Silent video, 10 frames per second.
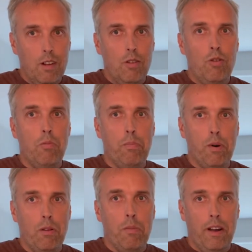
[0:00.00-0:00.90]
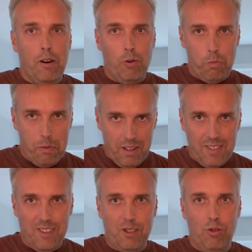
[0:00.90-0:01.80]
to put my own
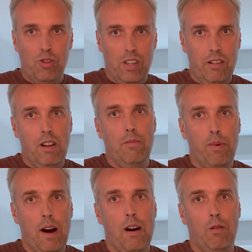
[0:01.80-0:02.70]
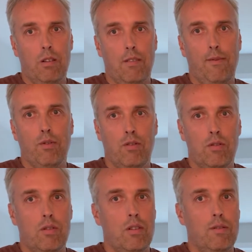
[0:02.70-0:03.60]
muscle to generate power for
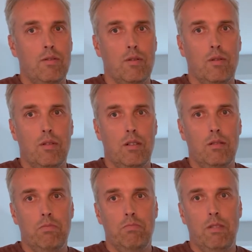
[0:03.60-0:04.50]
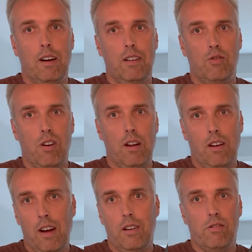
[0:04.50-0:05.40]
serves or
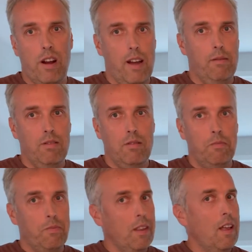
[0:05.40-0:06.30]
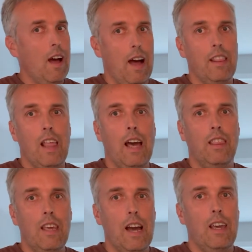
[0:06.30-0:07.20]
hard drives. I
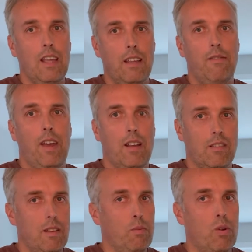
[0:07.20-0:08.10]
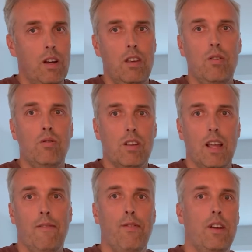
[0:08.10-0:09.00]
think I can advance. The more I use it,
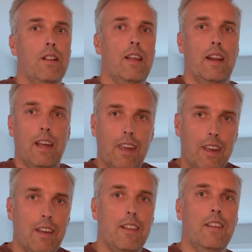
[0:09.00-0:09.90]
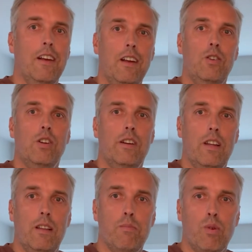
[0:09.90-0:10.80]
I feel that I can
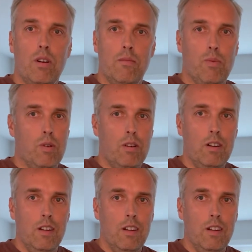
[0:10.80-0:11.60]
generate more and more.